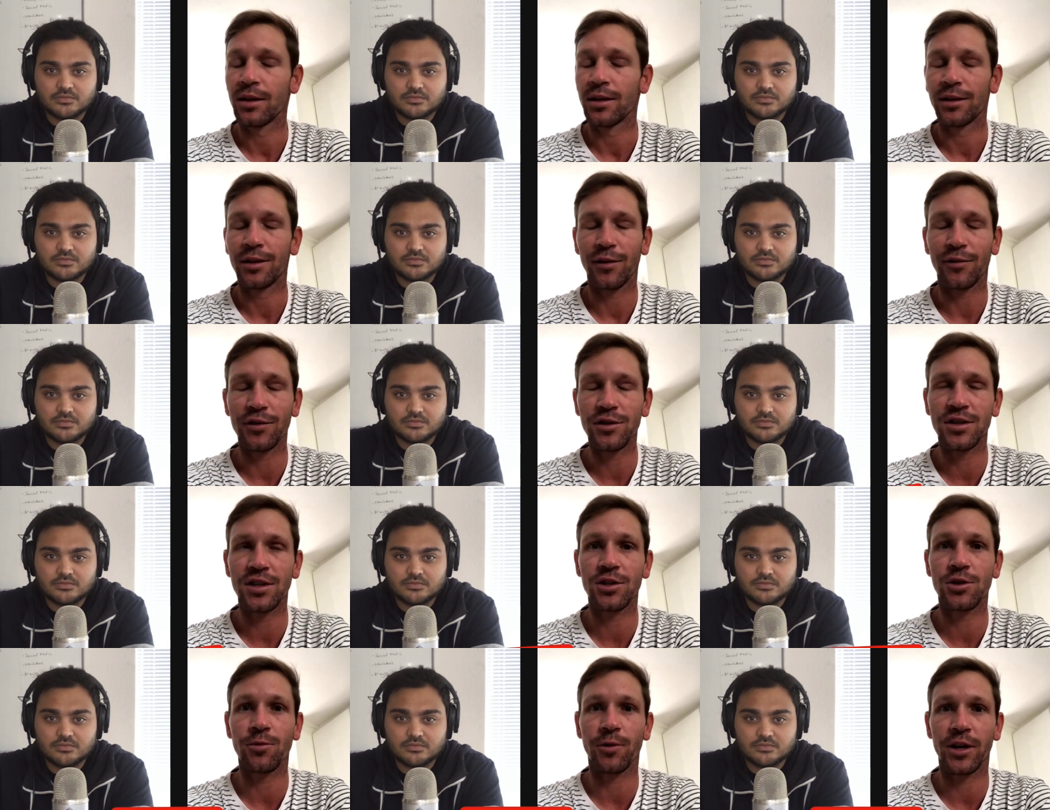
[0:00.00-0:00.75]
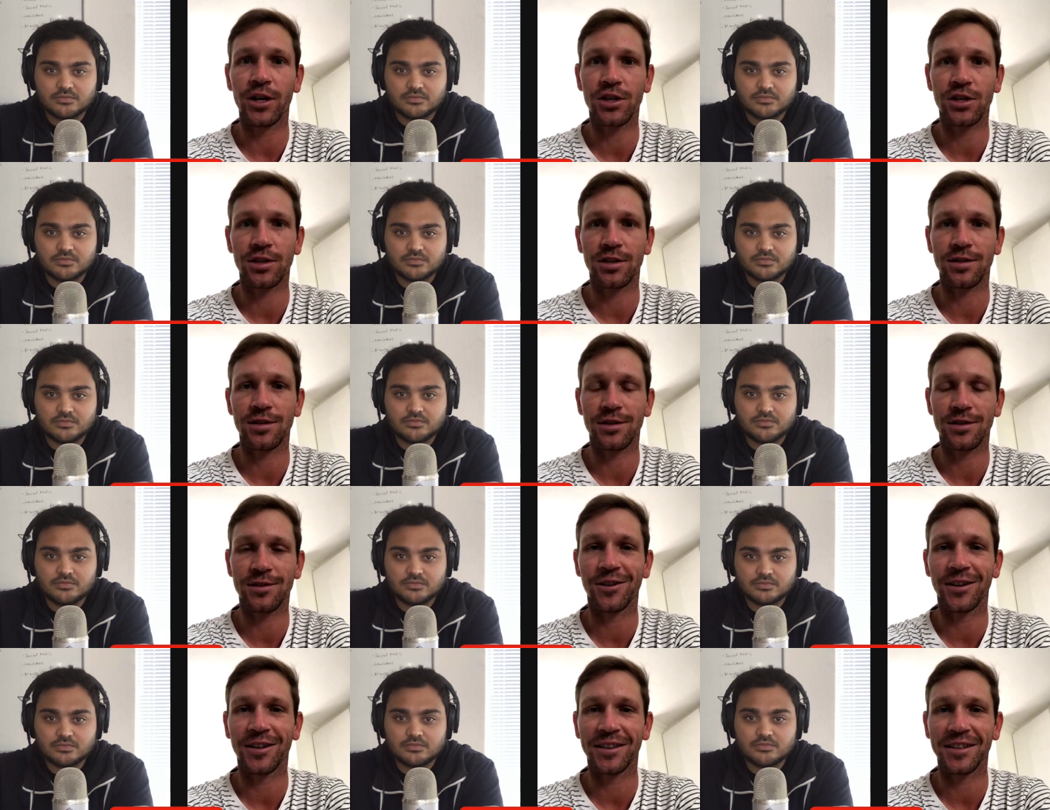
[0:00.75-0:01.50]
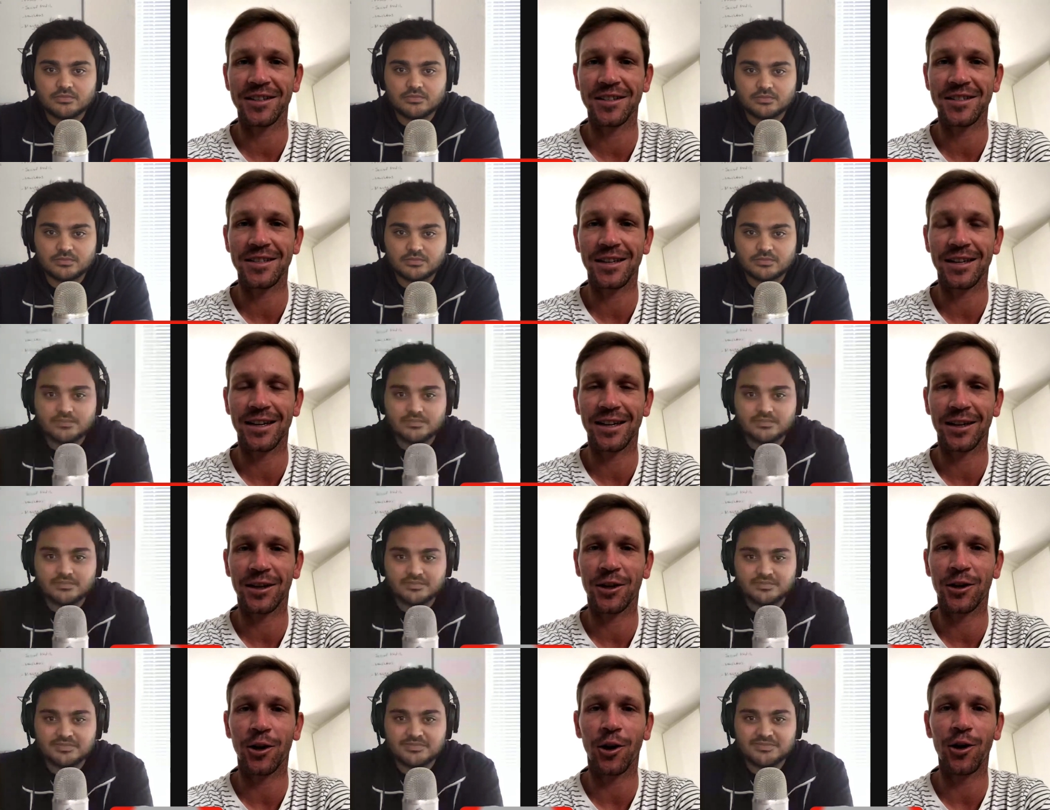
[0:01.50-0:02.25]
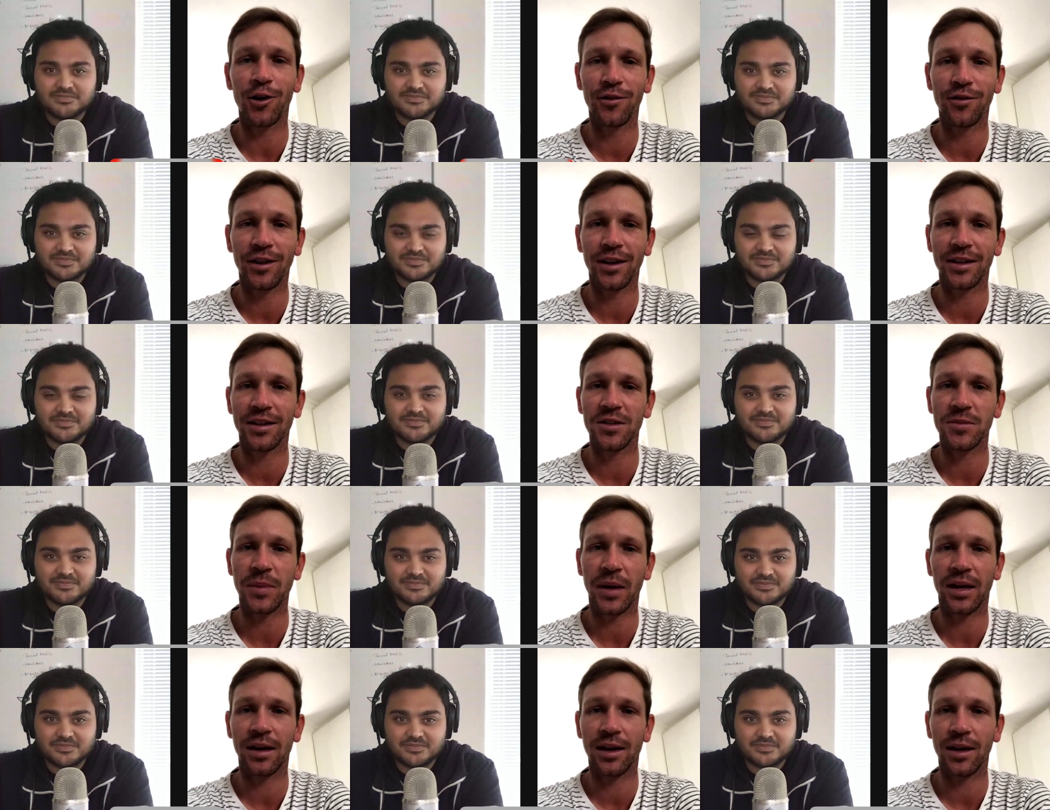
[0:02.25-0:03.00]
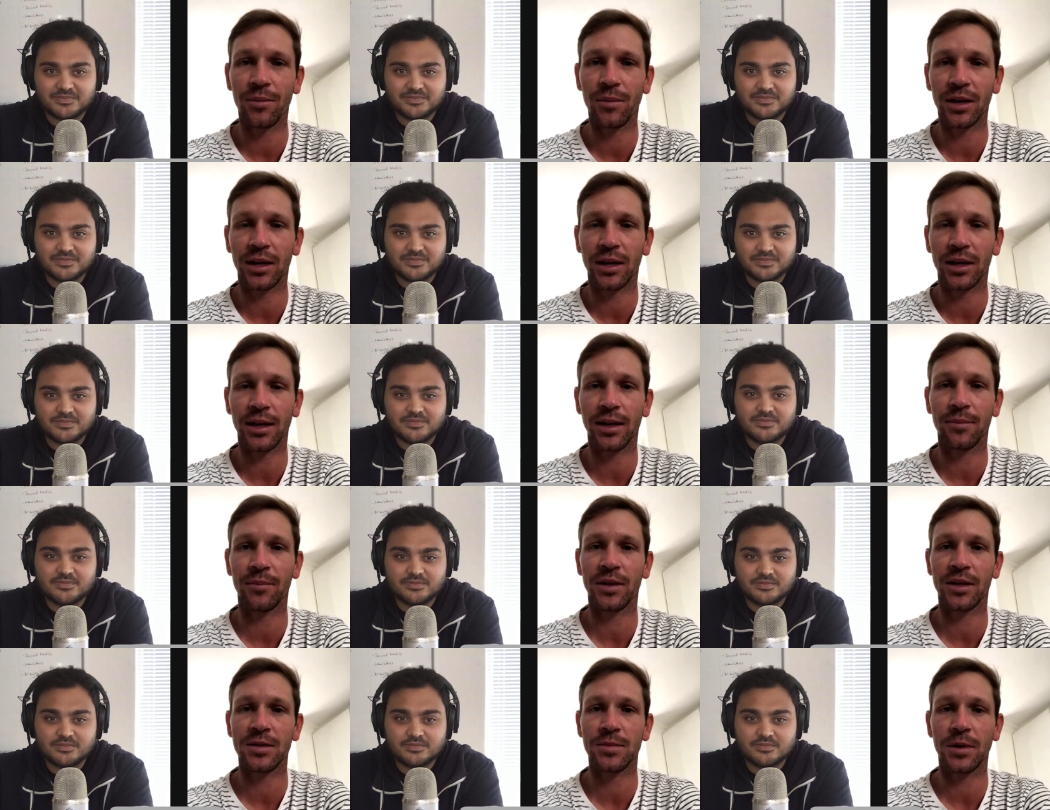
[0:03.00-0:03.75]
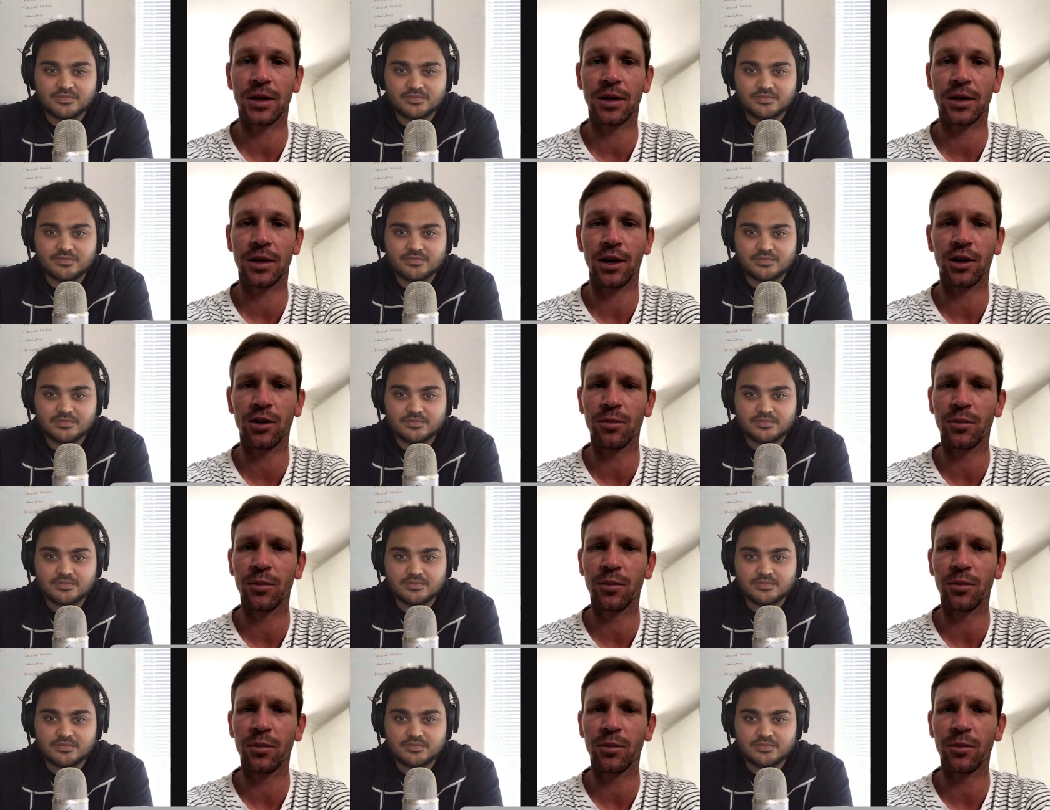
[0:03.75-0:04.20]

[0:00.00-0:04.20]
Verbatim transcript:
Speaker 1: different situations during this COVID and this pandemic that's been going on.